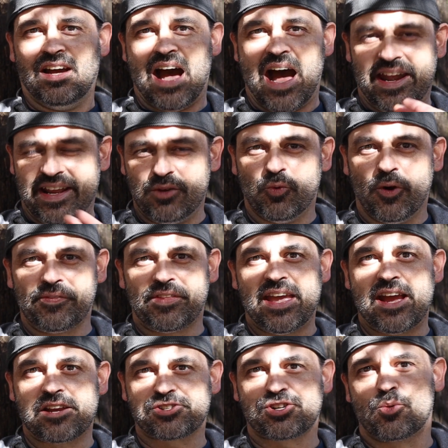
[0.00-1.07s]
I didn't want the
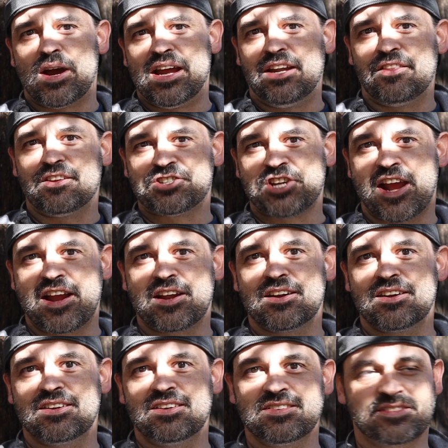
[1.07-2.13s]
extra weight of the
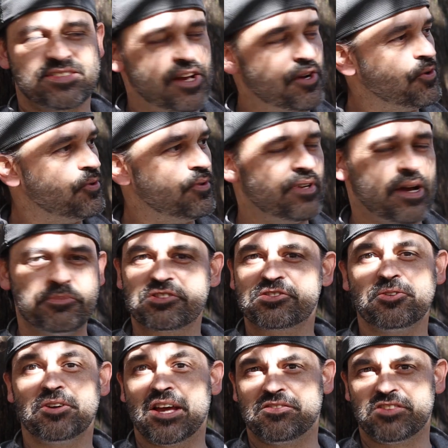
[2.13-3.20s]
chair, so I'm just
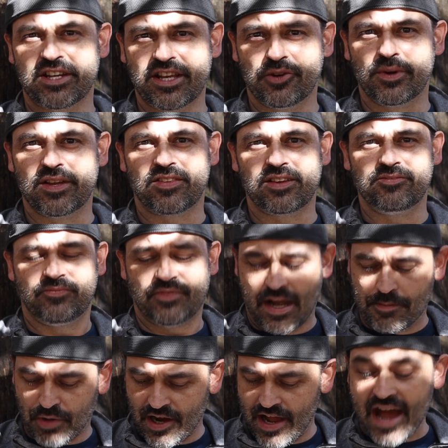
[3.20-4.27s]
going to have to deal with it.
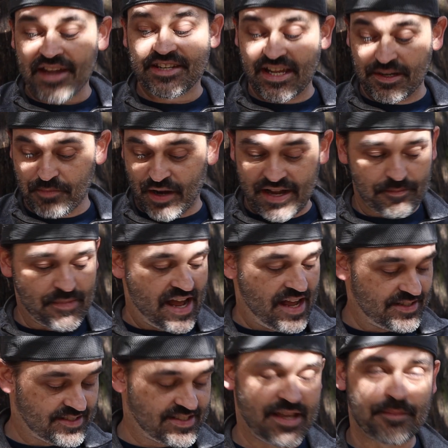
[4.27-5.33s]
I did bring my
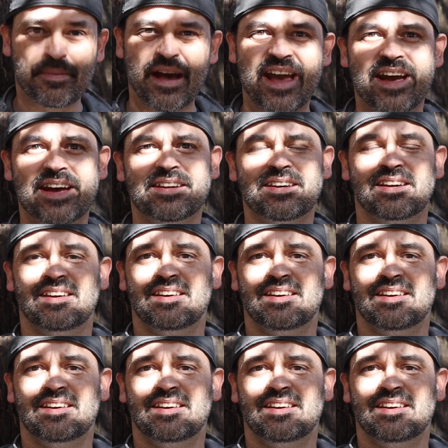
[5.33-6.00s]
sit pad.